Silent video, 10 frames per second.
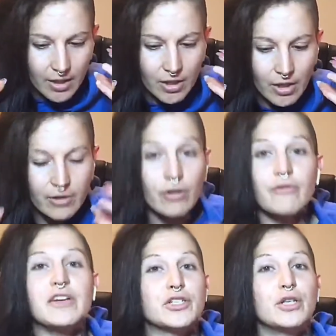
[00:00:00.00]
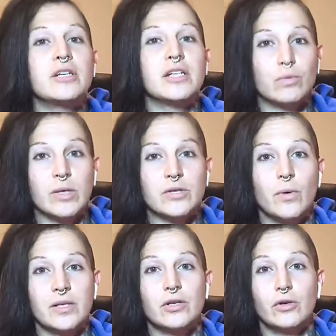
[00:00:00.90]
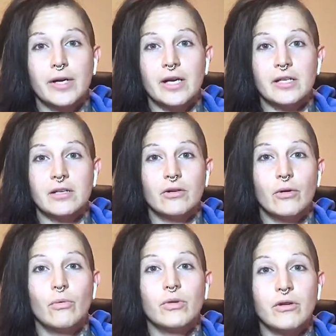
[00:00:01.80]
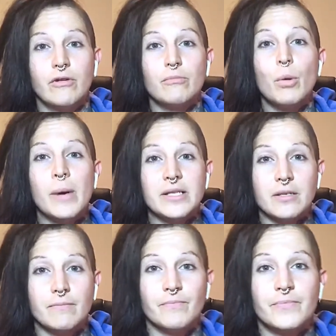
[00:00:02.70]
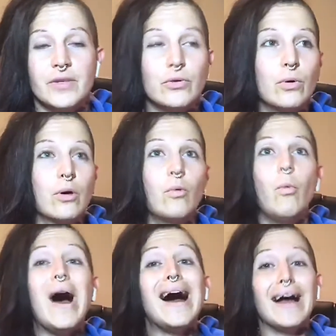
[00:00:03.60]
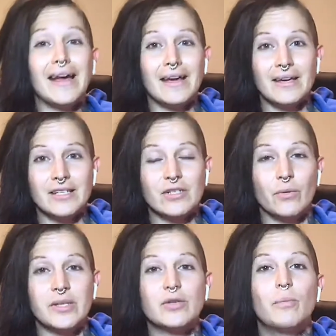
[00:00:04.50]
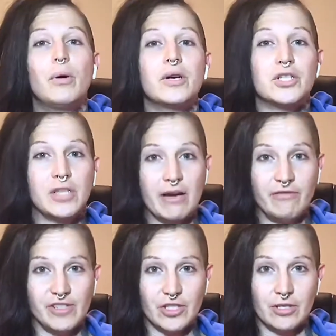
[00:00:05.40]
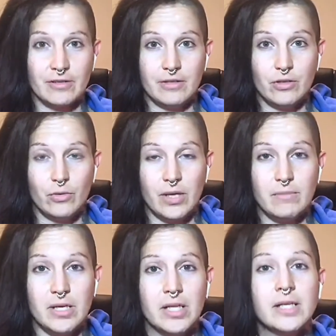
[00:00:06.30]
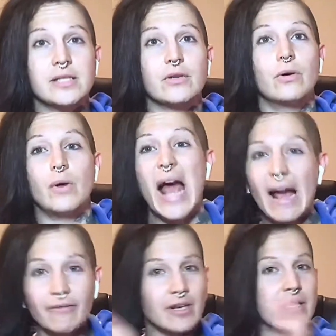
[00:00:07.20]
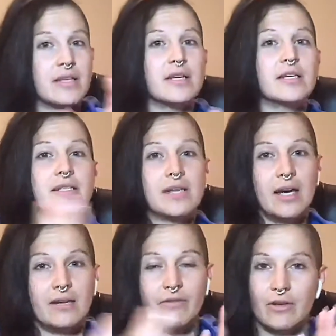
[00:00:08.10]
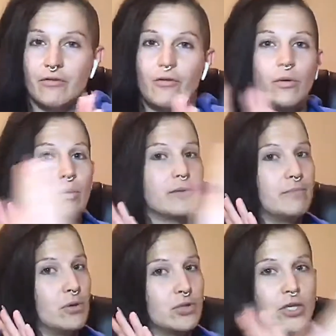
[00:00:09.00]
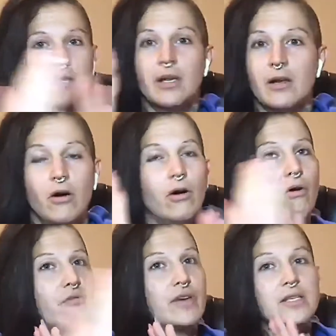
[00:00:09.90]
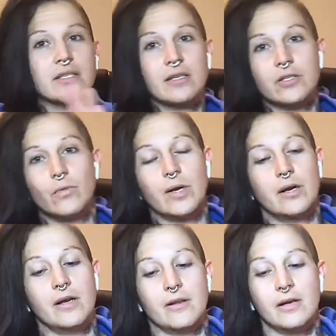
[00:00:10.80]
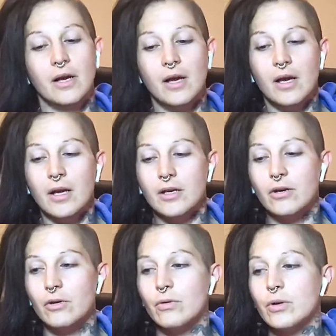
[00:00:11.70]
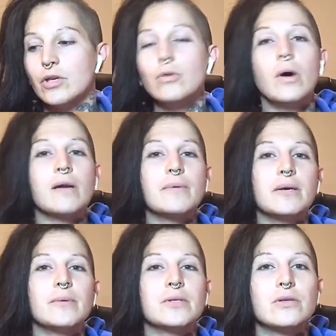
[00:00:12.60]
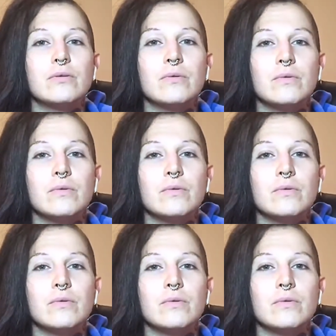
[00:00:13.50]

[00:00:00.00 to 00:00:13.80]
Your vision is what's going to create, the momentum. Your why is going to push that vision. You know what I mean? So everything is kind of in a forward motion. It all feeds into one another. You want to be able to,